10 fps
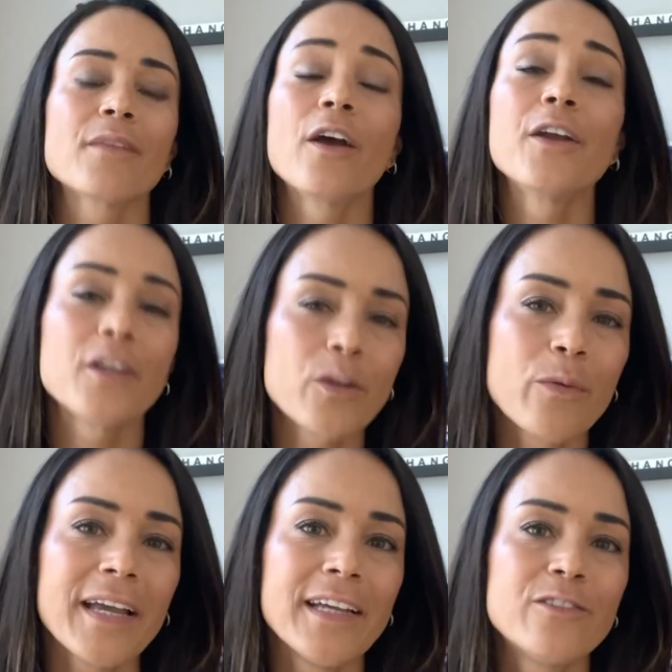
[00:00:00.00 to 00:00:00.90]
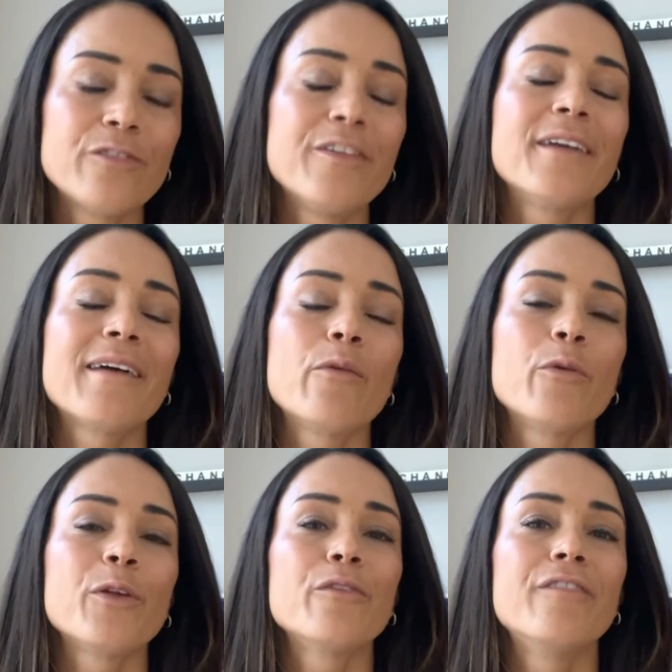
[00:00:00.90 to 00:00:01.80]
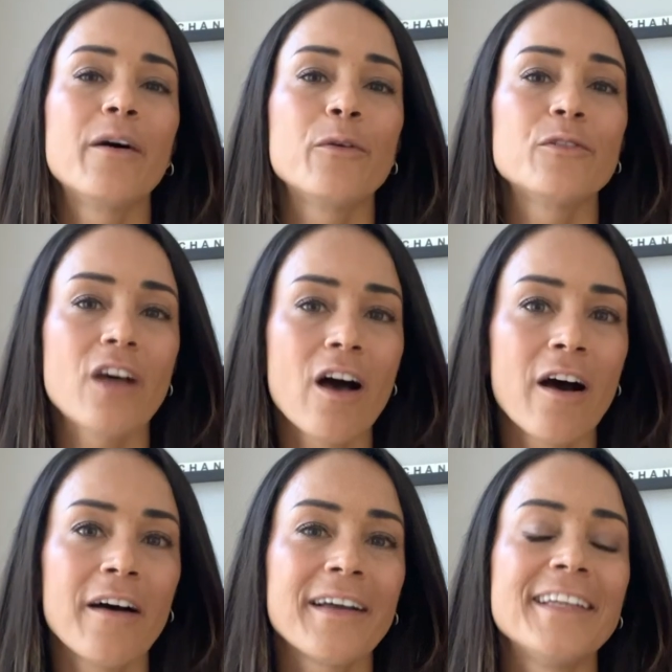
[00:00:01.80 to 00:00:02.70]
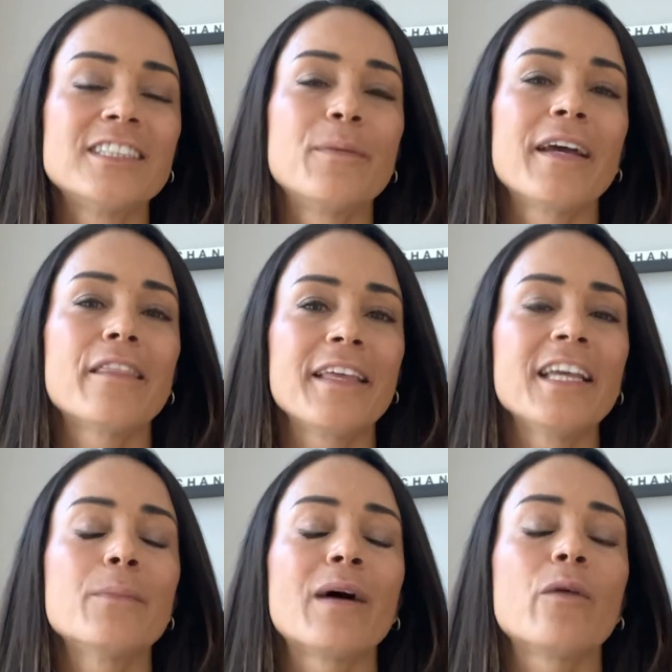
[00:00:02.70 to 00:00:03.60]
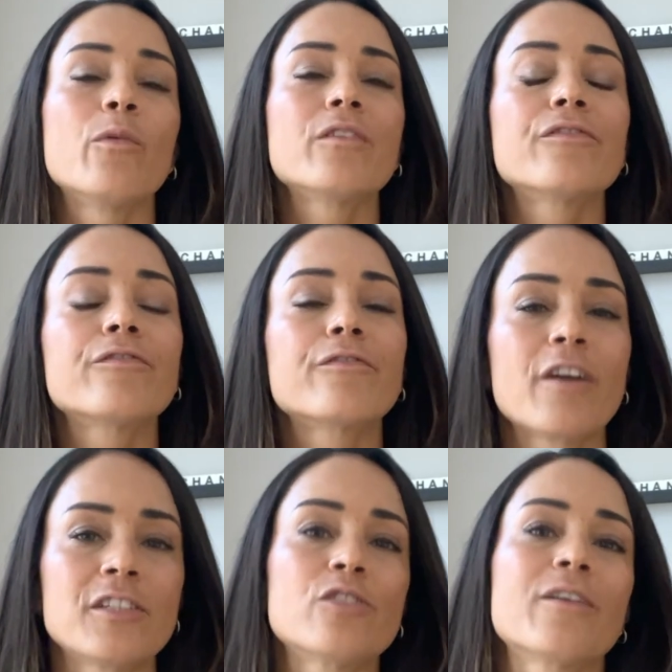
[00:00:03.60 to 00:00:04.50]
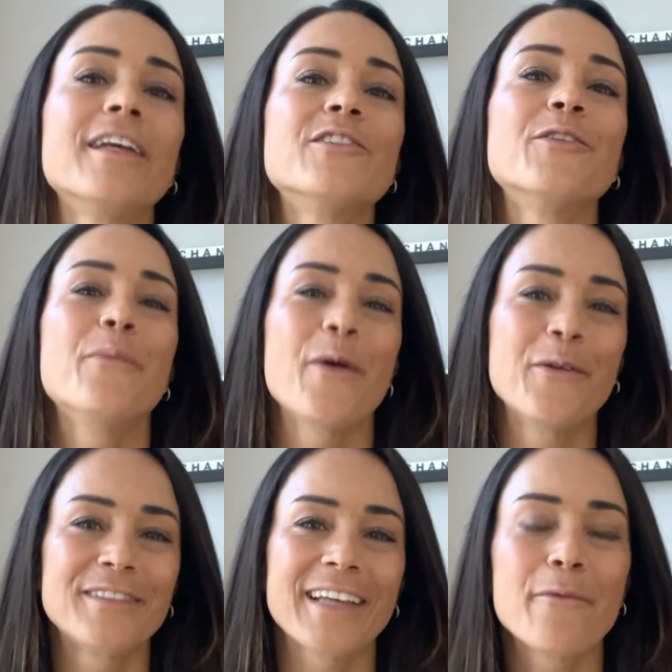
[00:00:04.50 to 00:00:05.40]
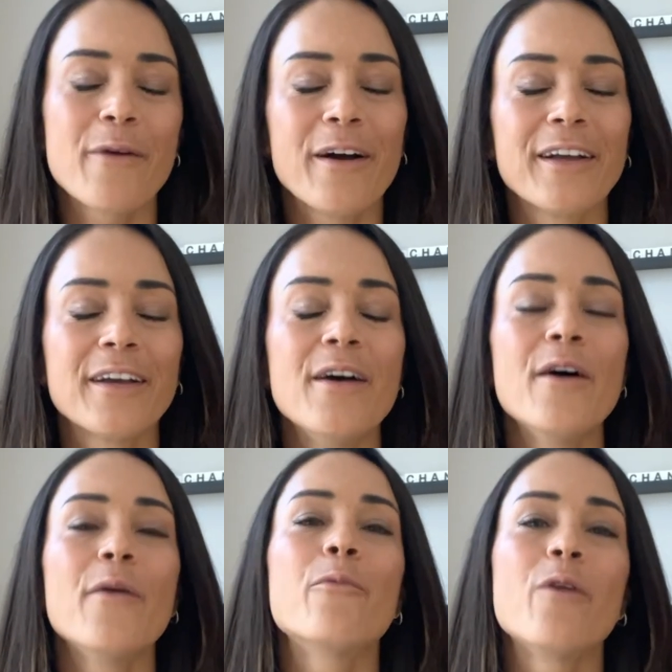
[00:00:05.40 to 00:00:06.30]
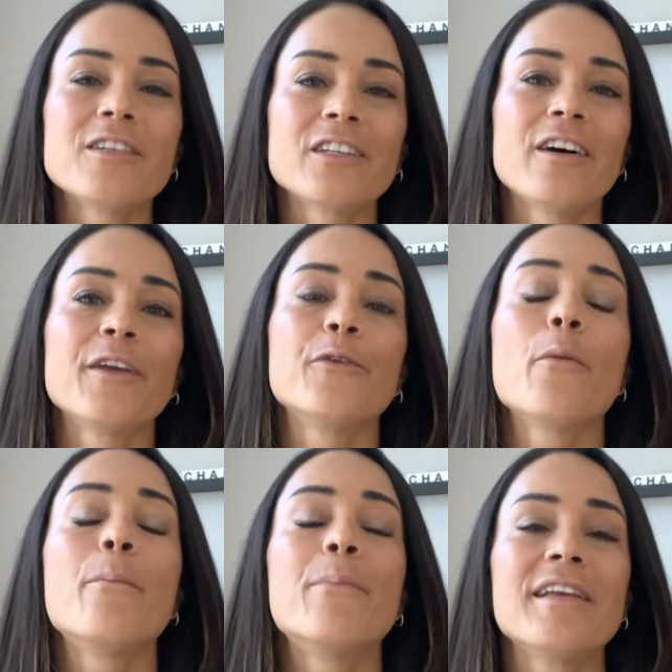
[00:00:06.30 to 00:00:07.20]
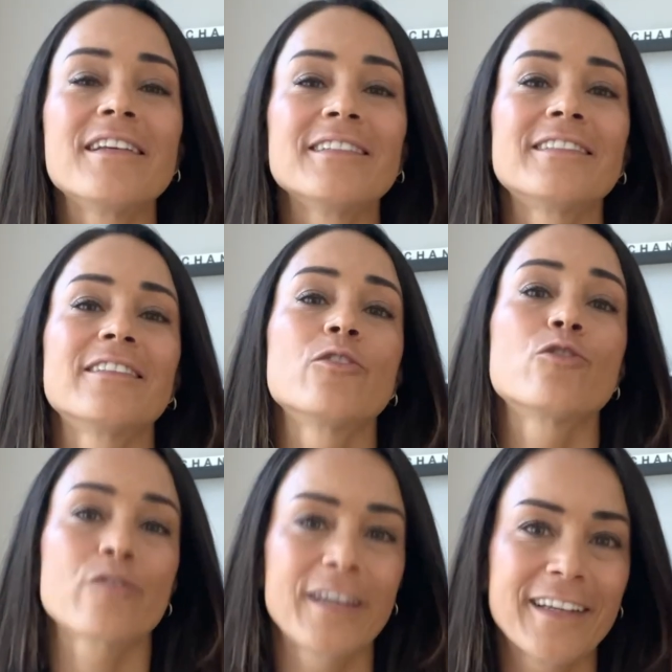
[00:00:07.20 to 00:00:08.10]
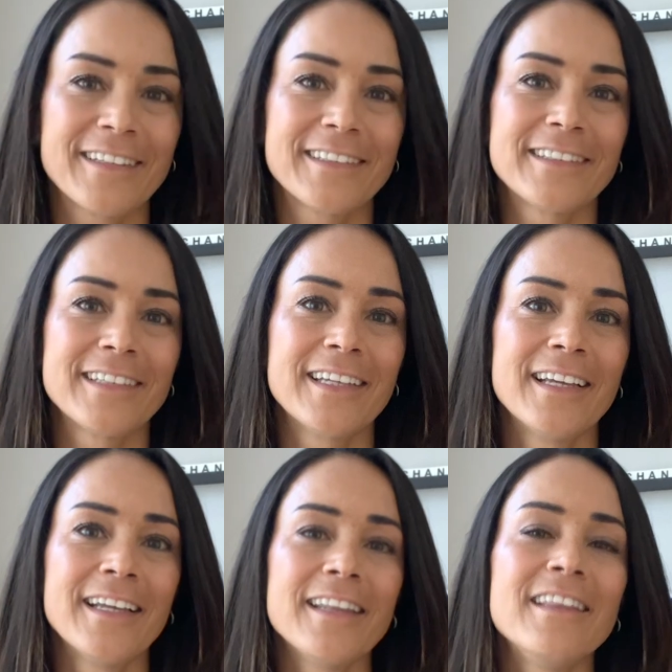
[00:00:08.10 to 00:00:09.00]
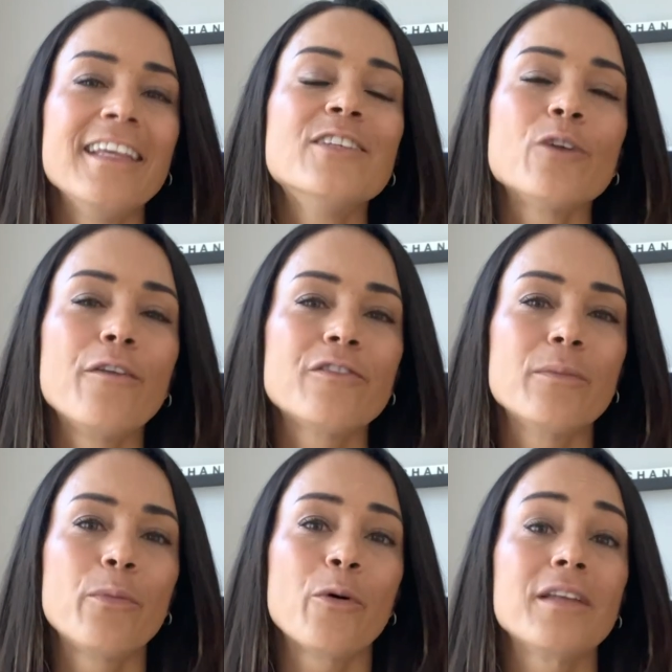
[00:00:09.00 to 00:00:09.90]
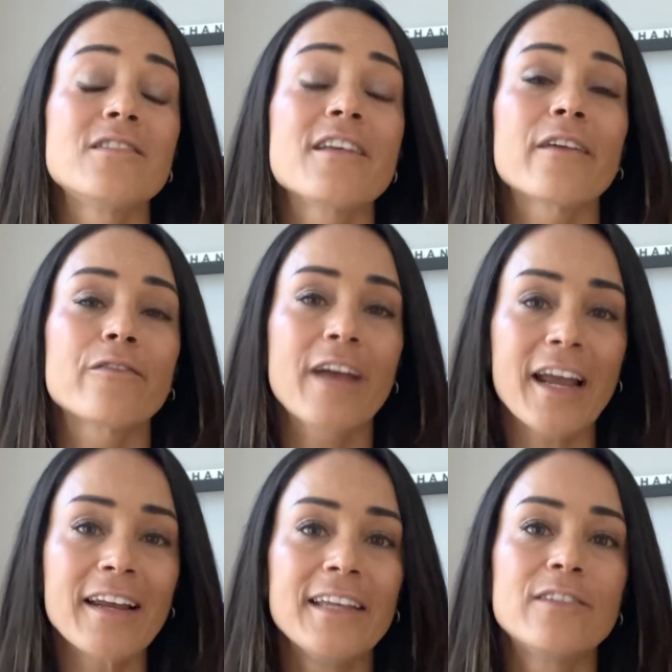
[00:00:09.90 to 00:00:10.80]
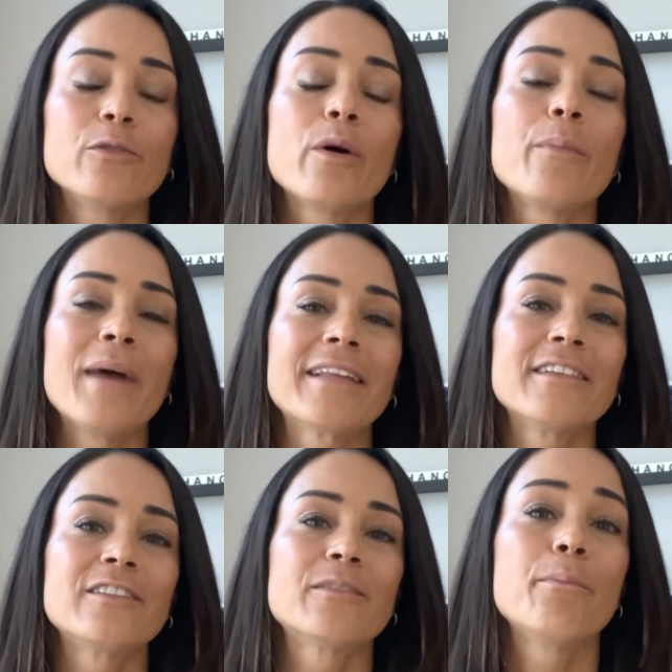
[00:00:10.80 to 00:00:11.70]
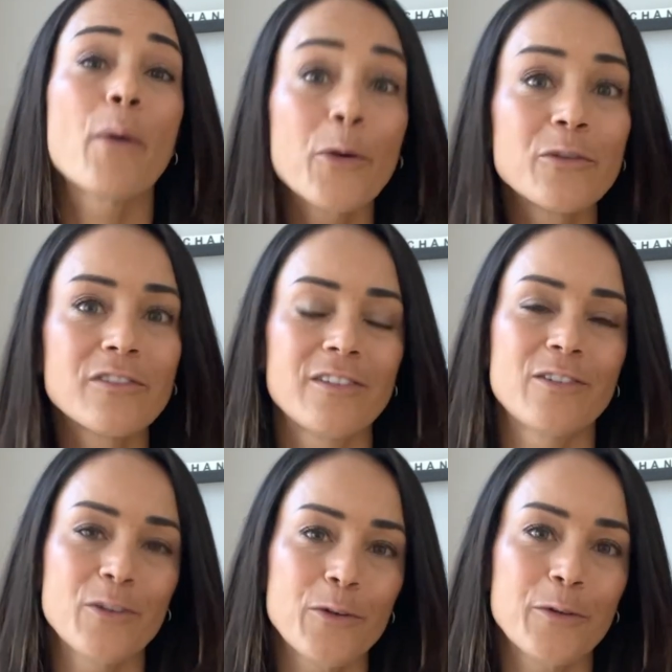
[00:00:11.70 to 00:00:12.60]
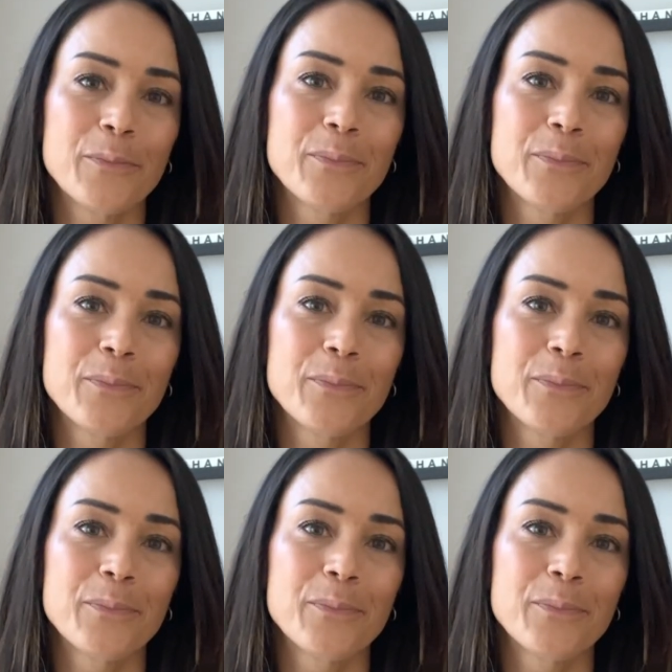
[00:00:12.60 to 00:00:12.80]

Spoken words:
Another way to figure out what your values are is by thinking about what frustrates you most at work. What are your biggest triggers? These often point directly to what matters most to you.